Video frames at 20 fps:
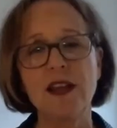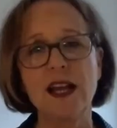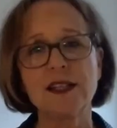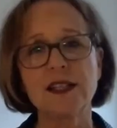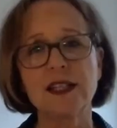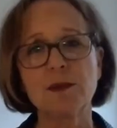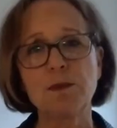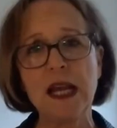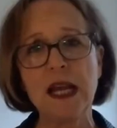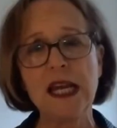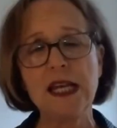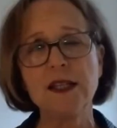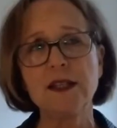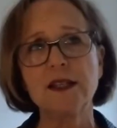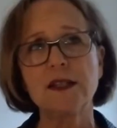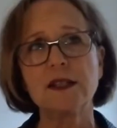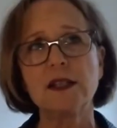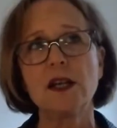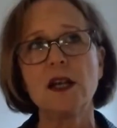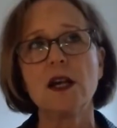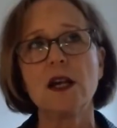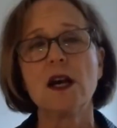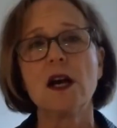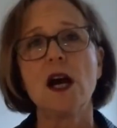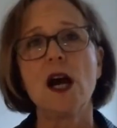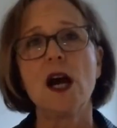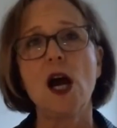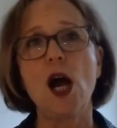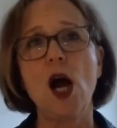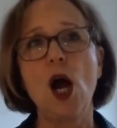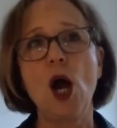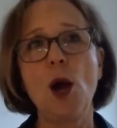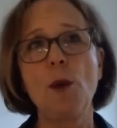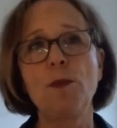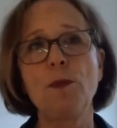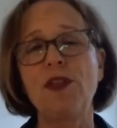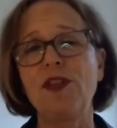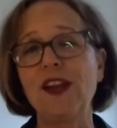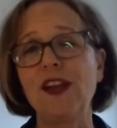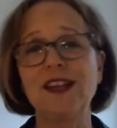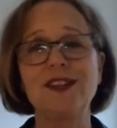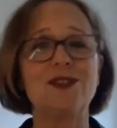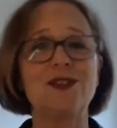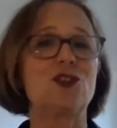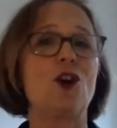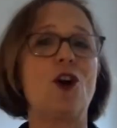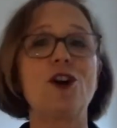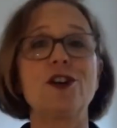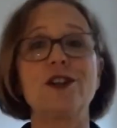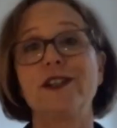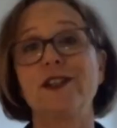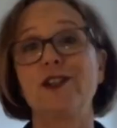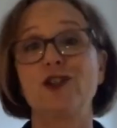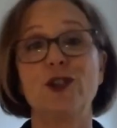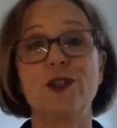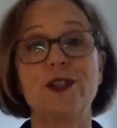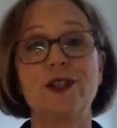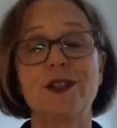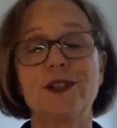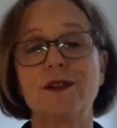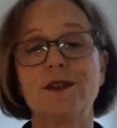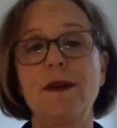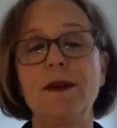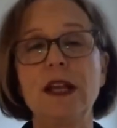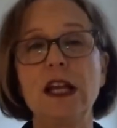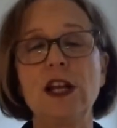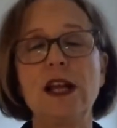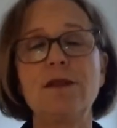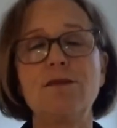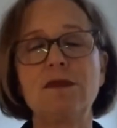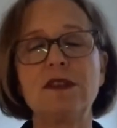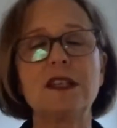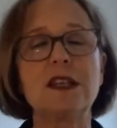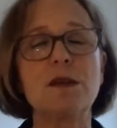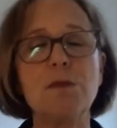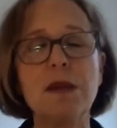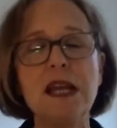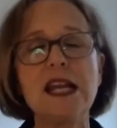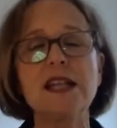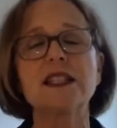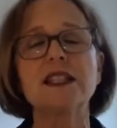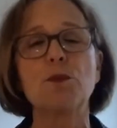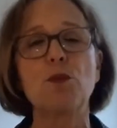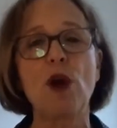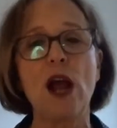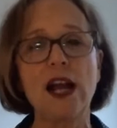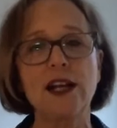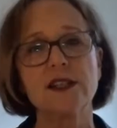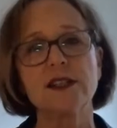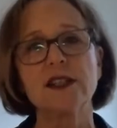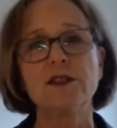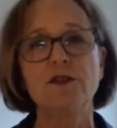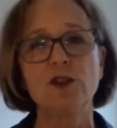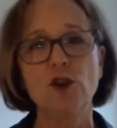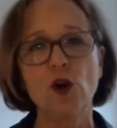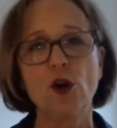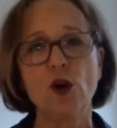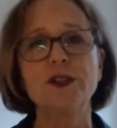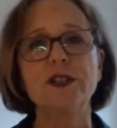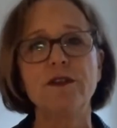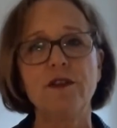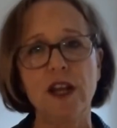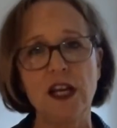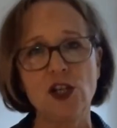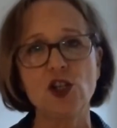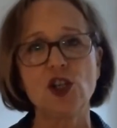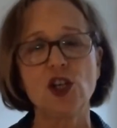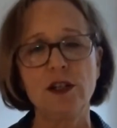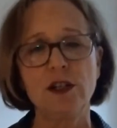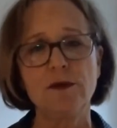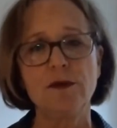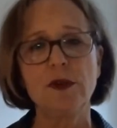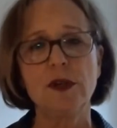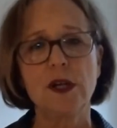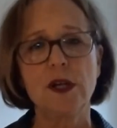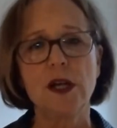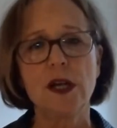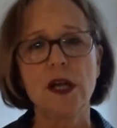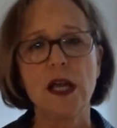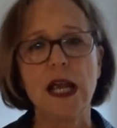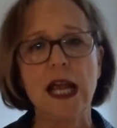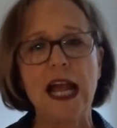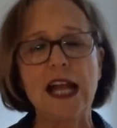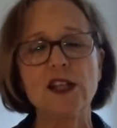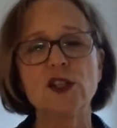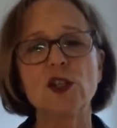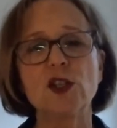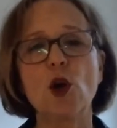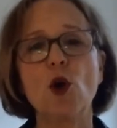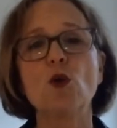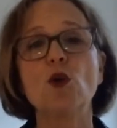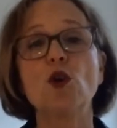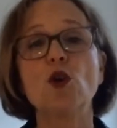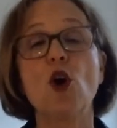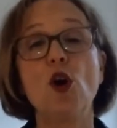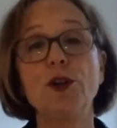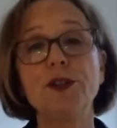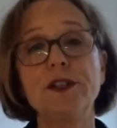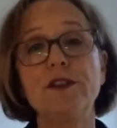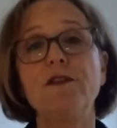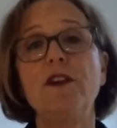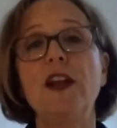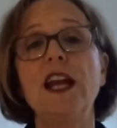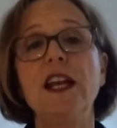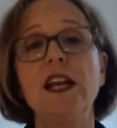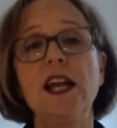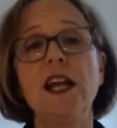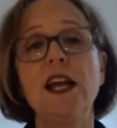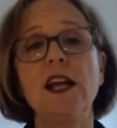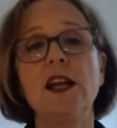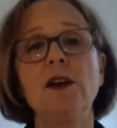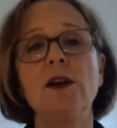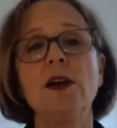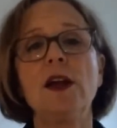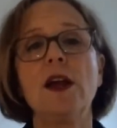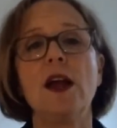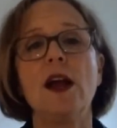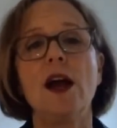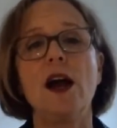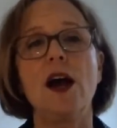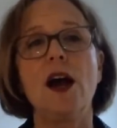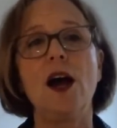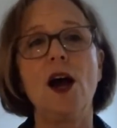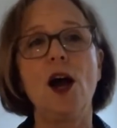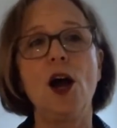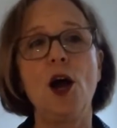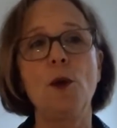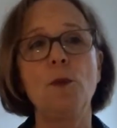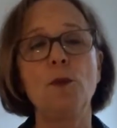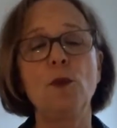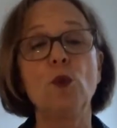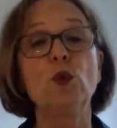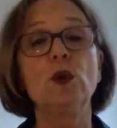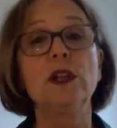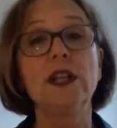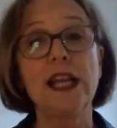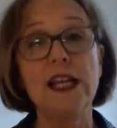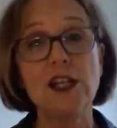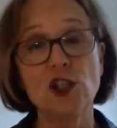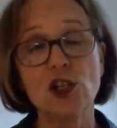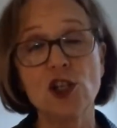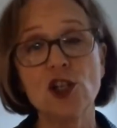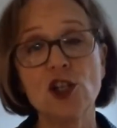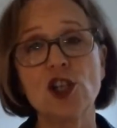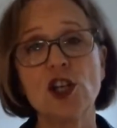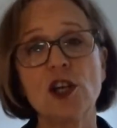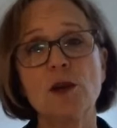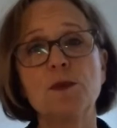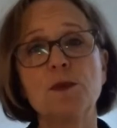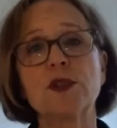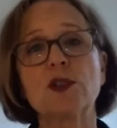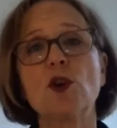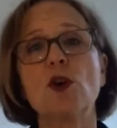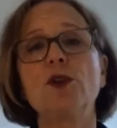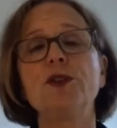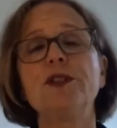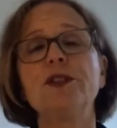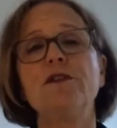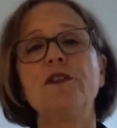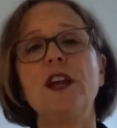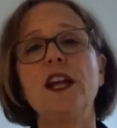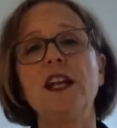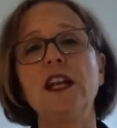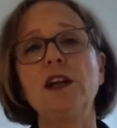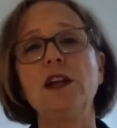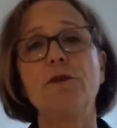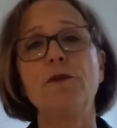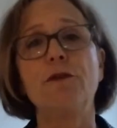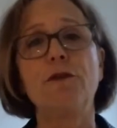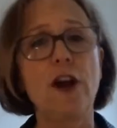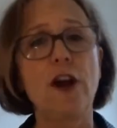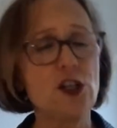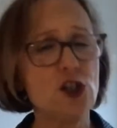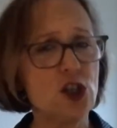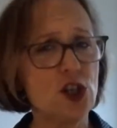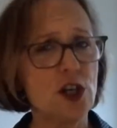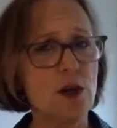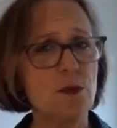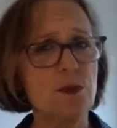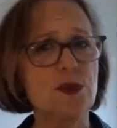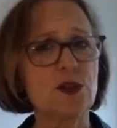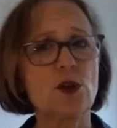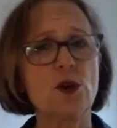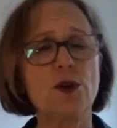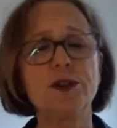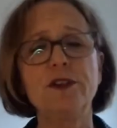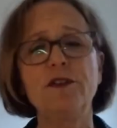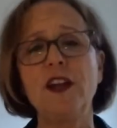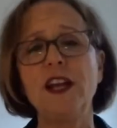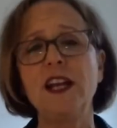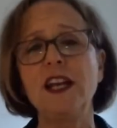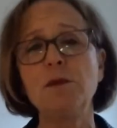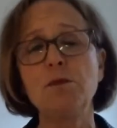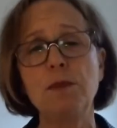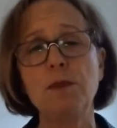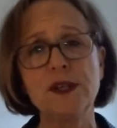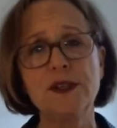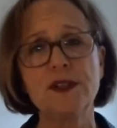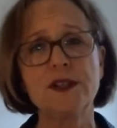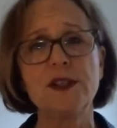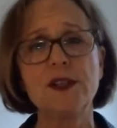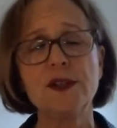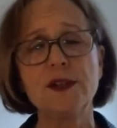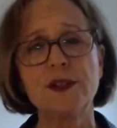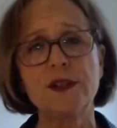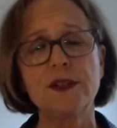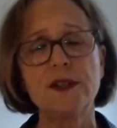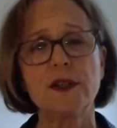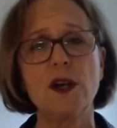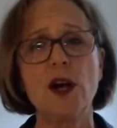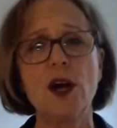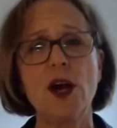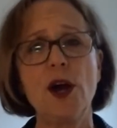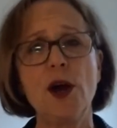that space, things start to just, to me, it's a practice of cultivation. And so cultivating relationships, cultivating friendships, cultivating business,